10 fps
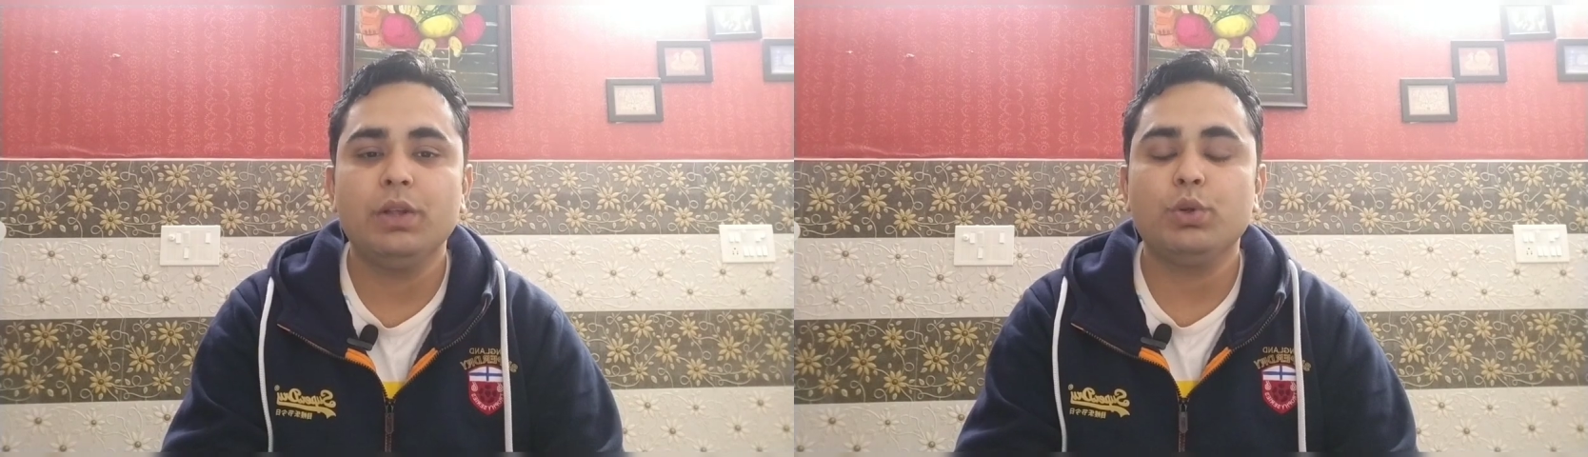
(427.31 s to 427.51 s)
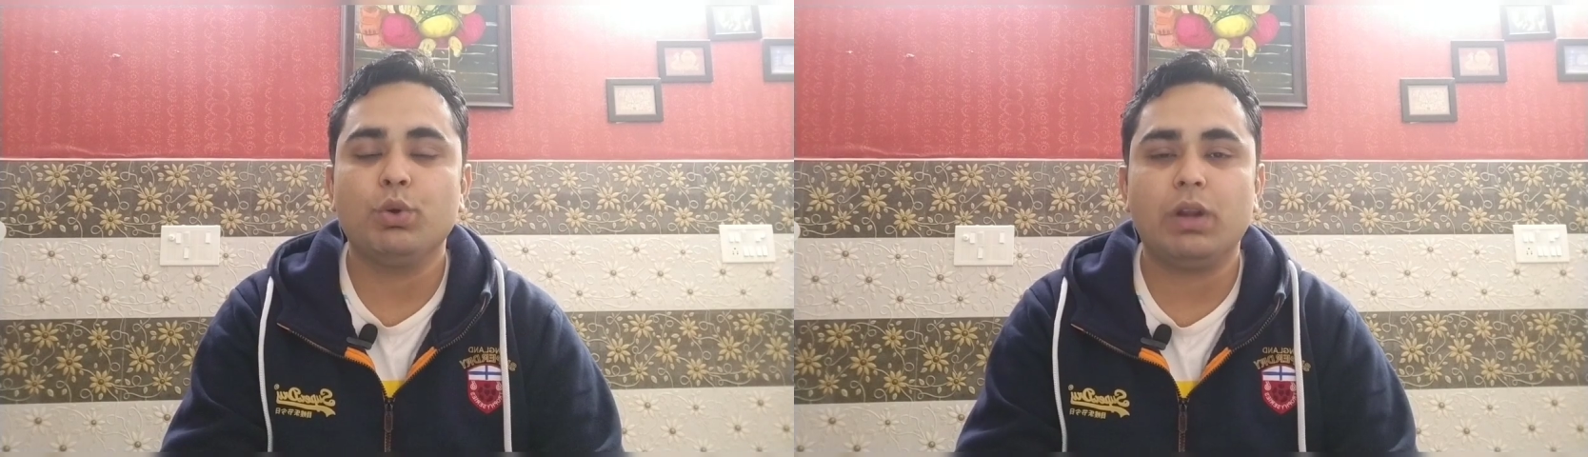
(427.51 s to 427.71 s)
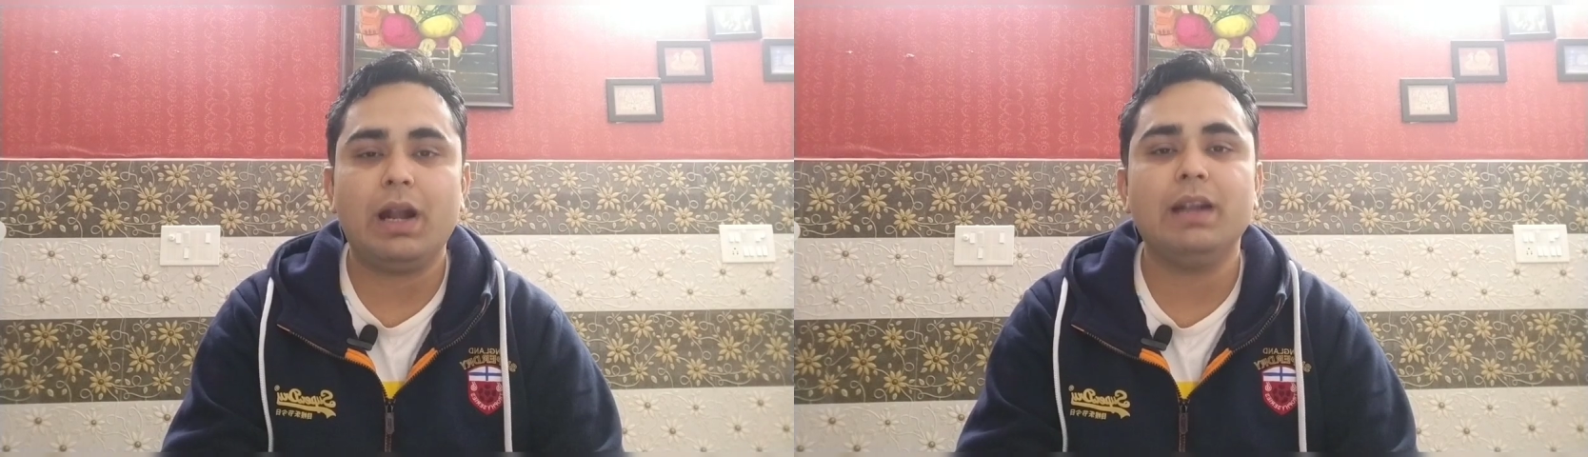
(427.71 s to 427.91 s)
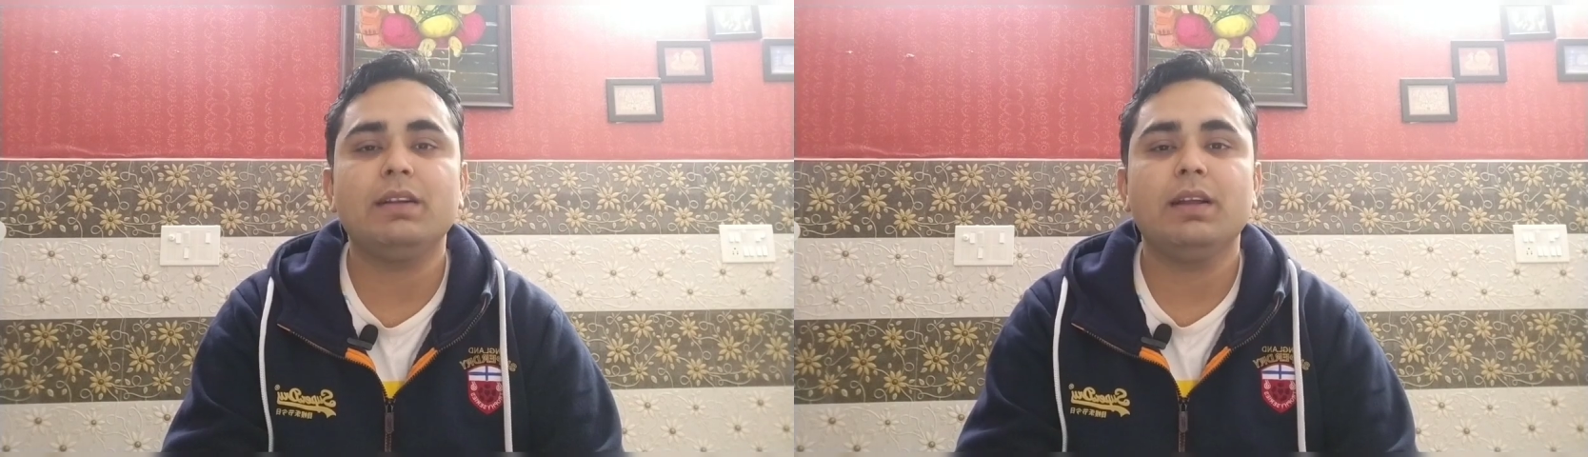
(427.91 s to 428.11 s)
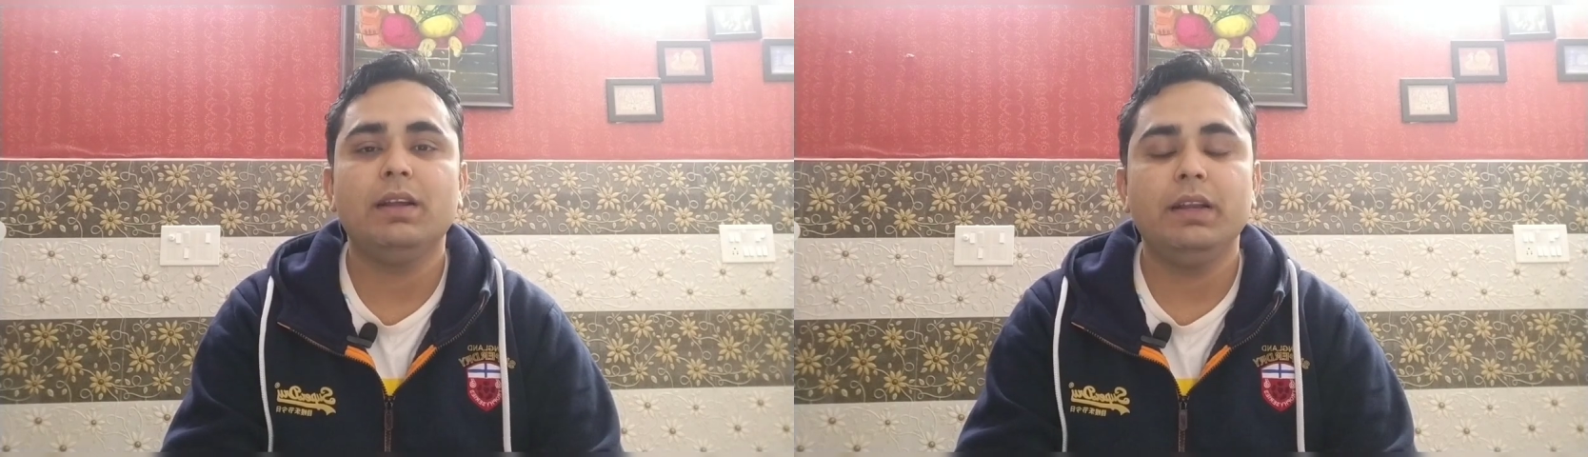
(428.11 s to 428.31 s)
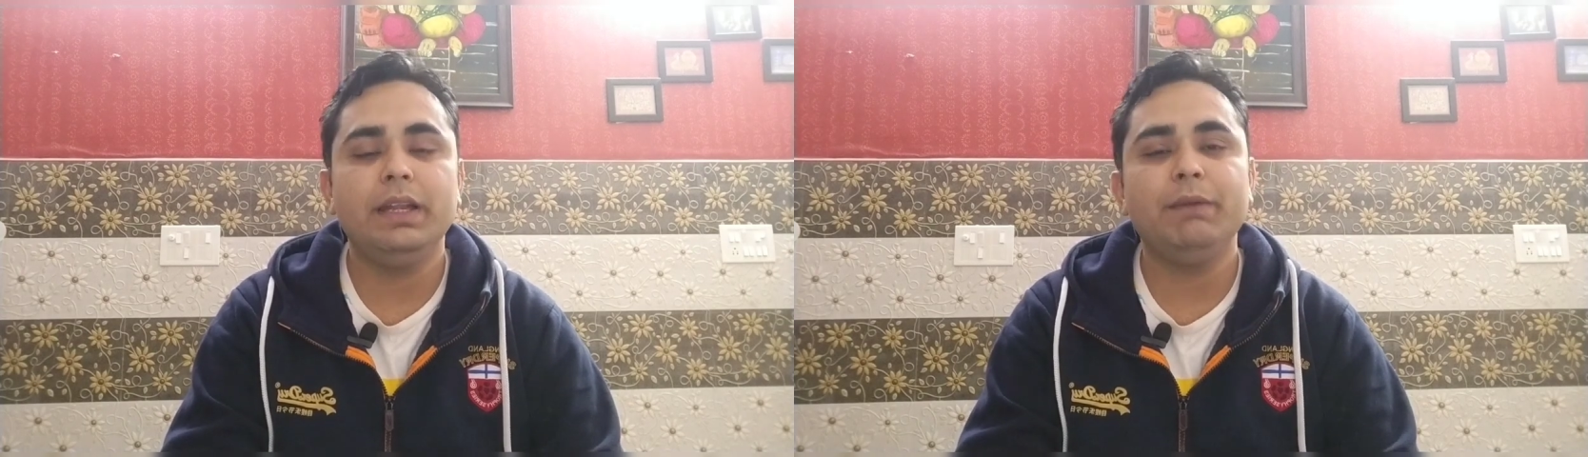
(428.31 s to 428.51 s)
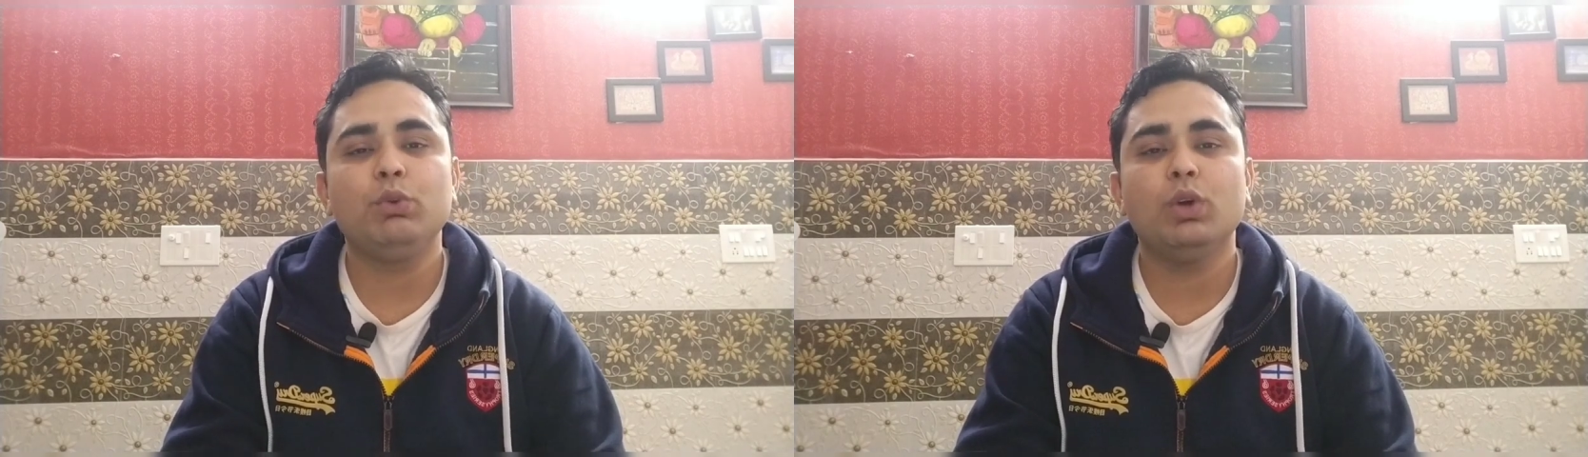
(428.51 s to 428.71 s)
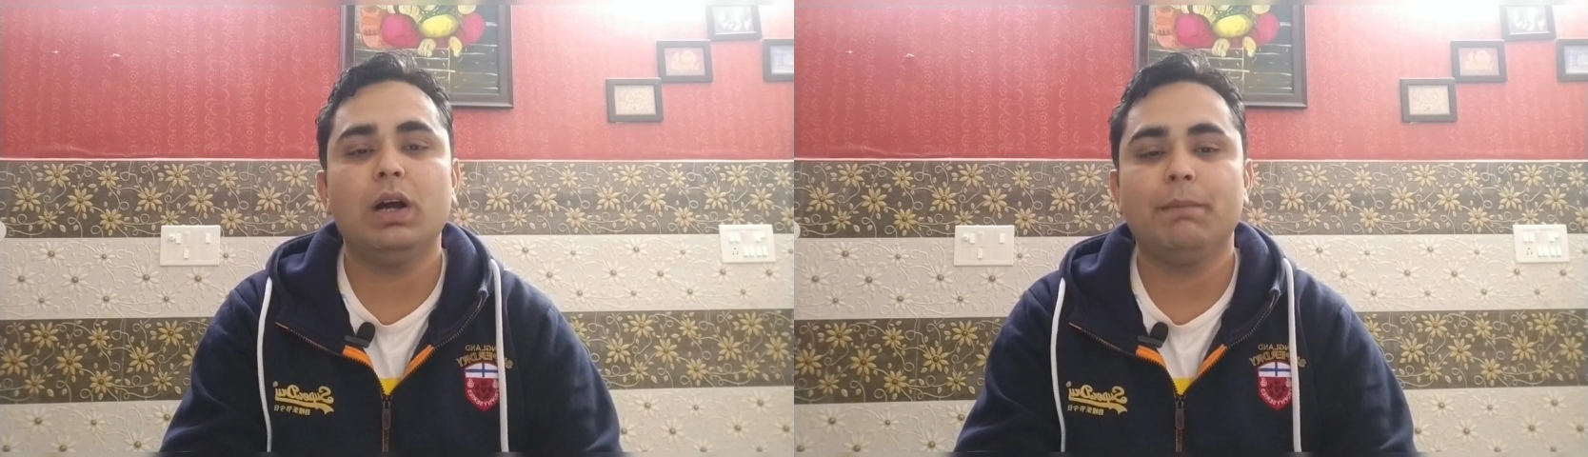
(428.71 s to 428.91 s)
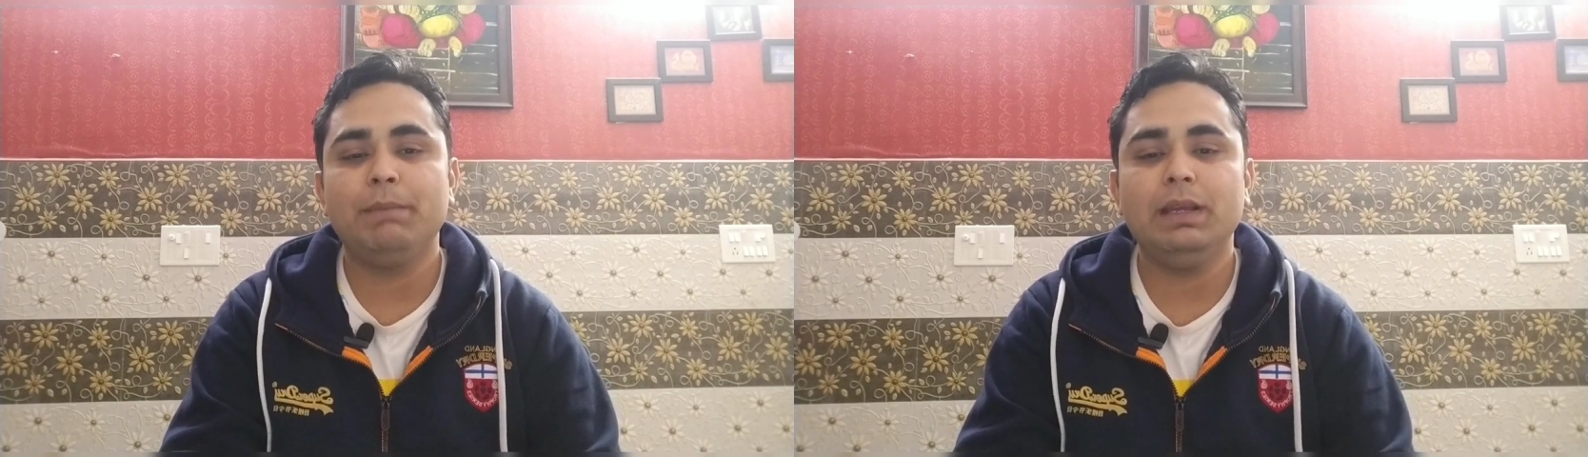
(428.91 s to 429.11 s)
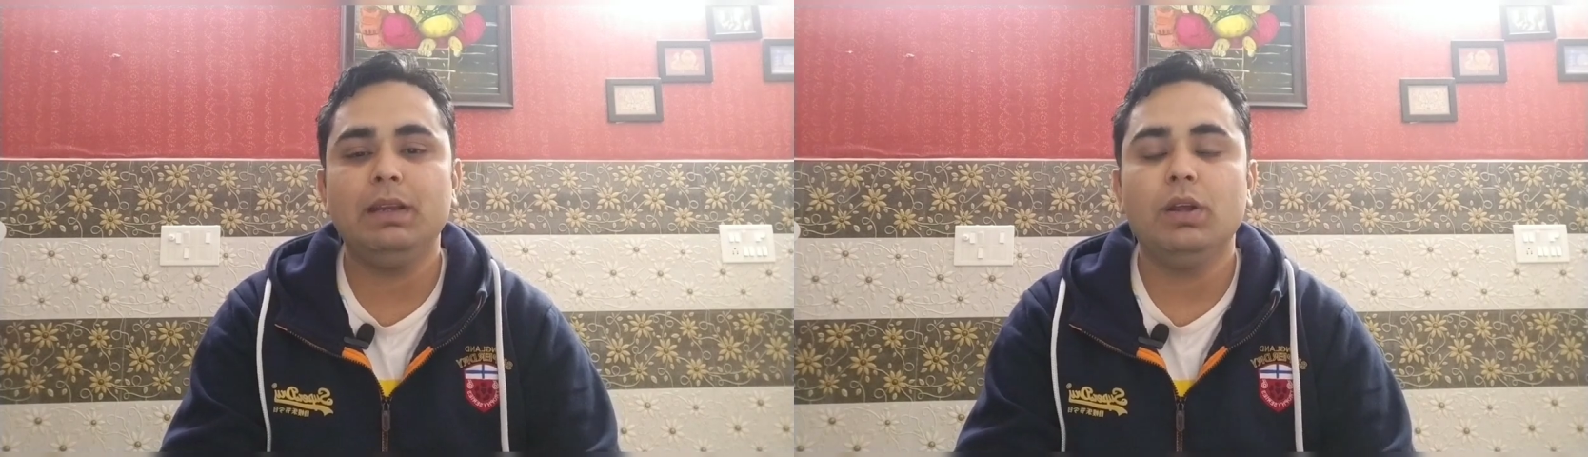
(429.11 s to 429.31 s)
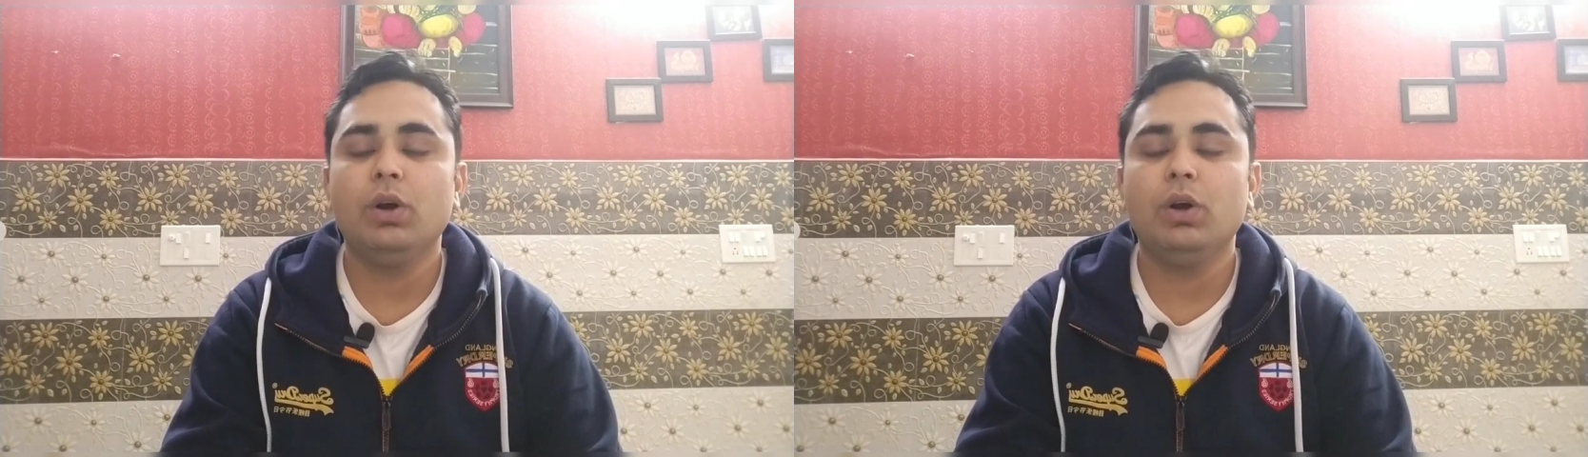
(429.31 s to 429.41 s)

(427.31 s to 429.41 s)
to grant leave to appeal